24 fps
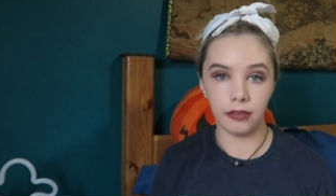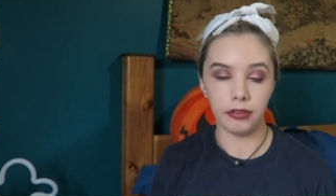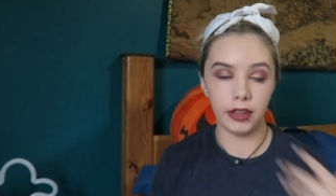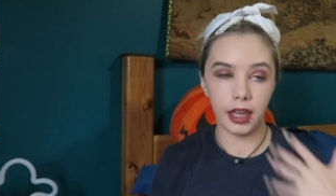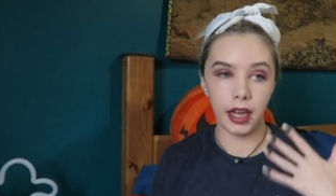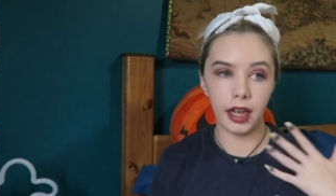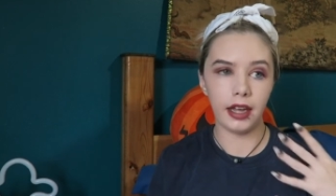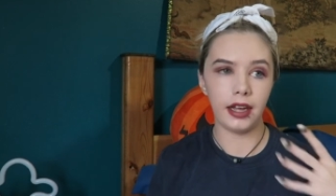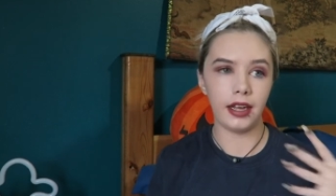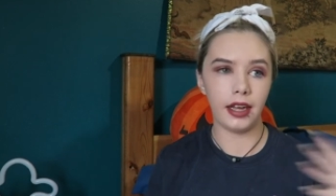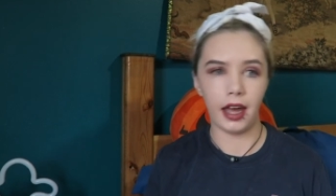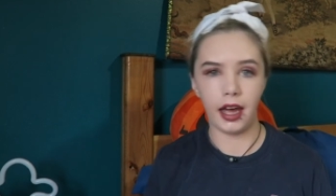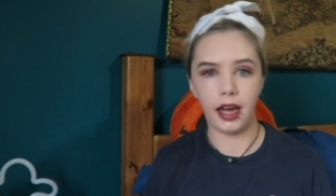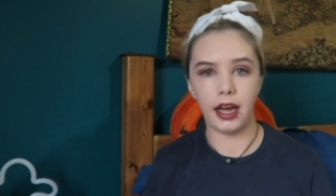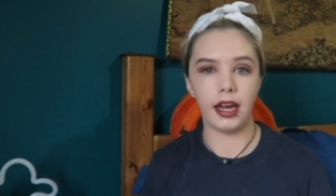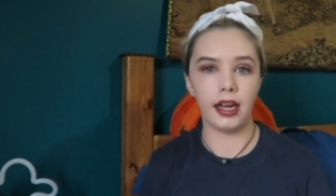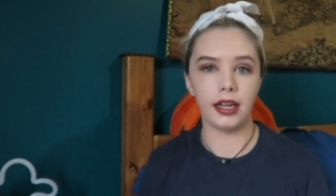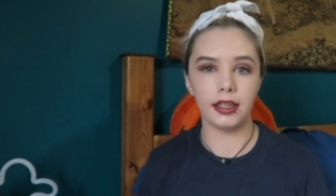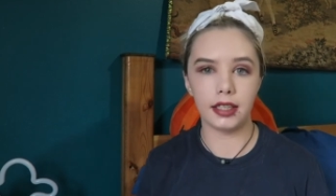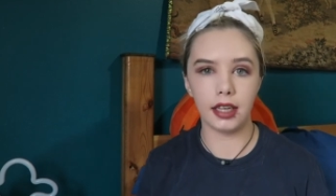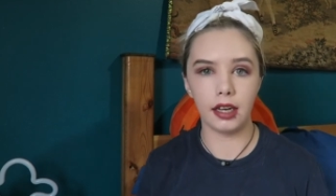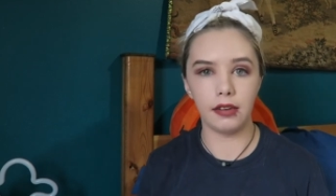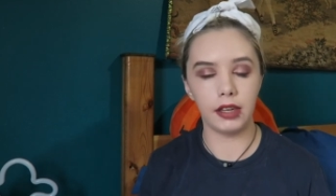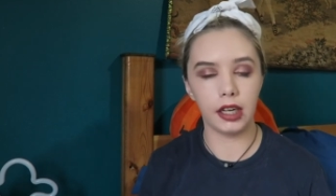They had
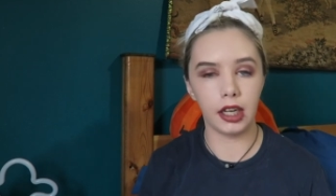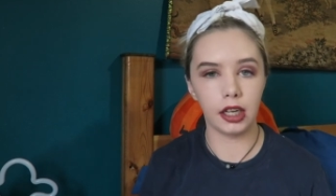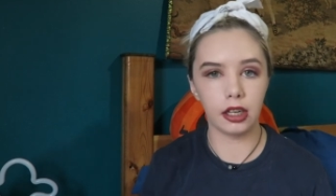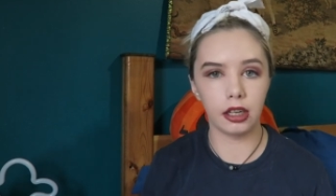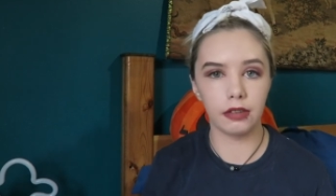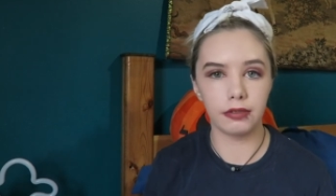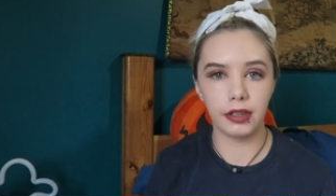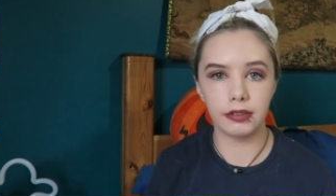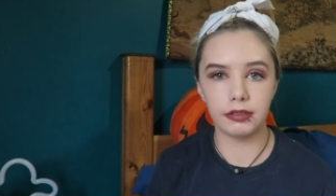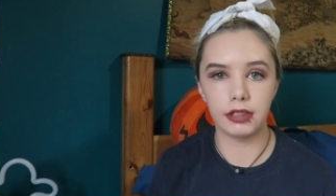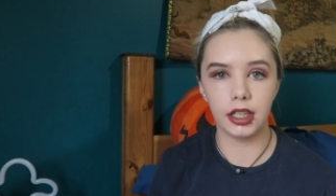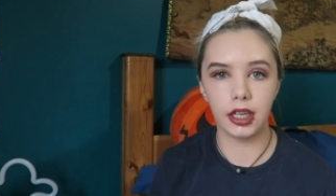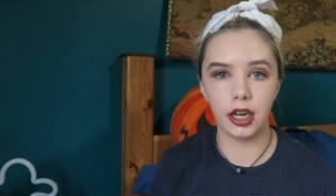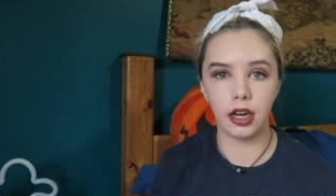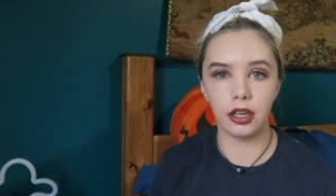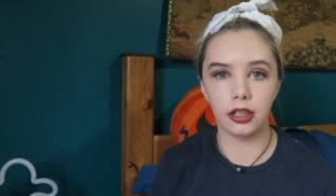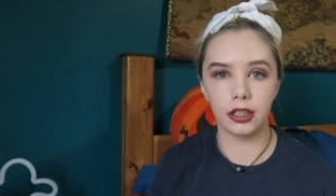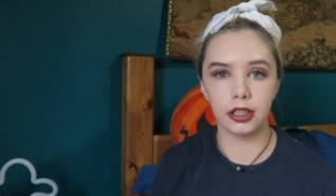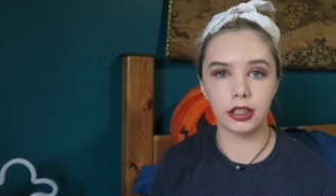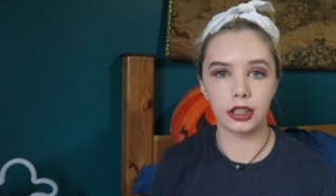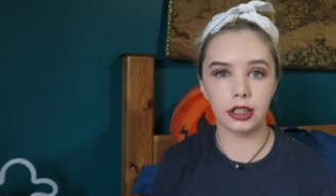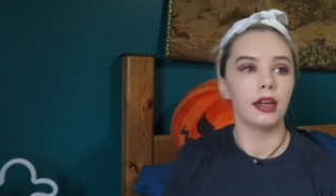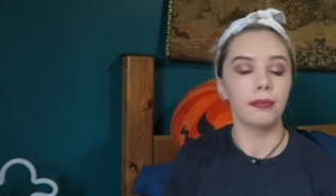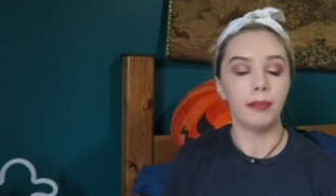
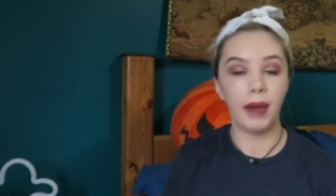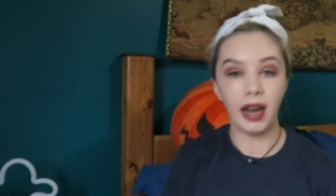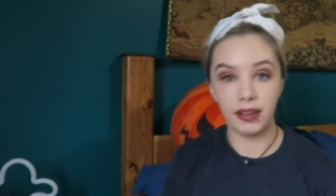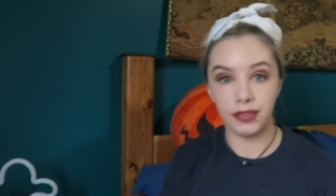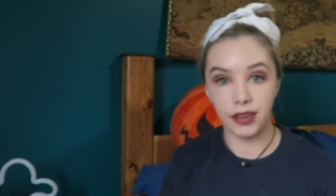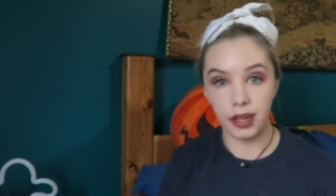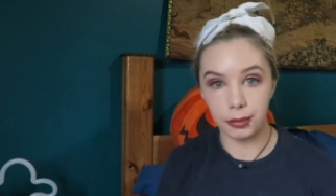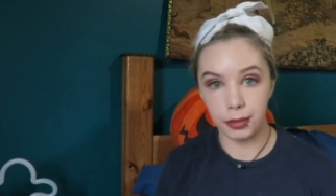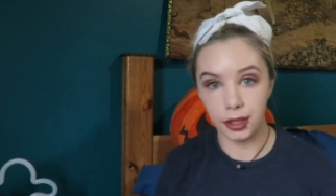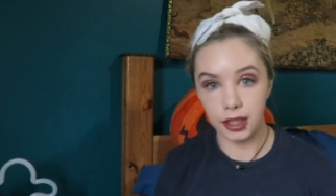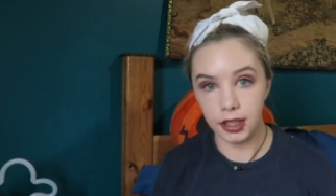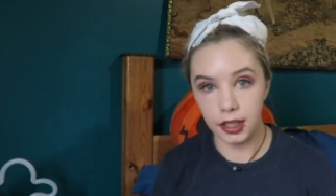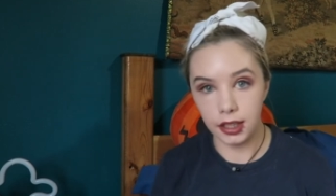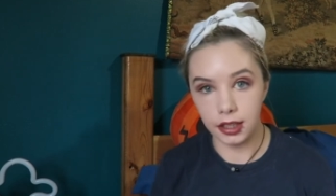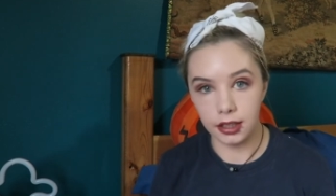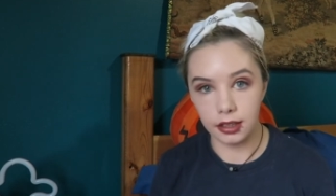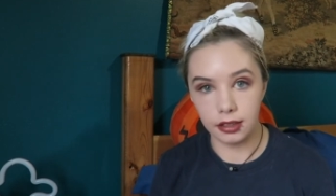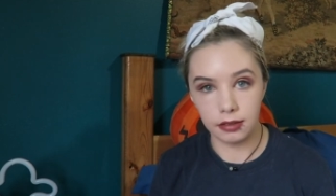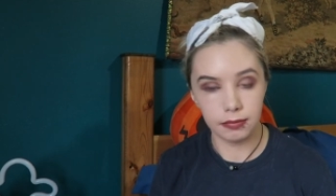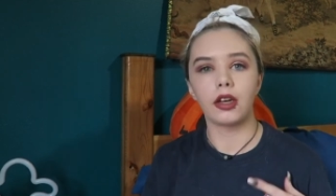$750, my family didn't.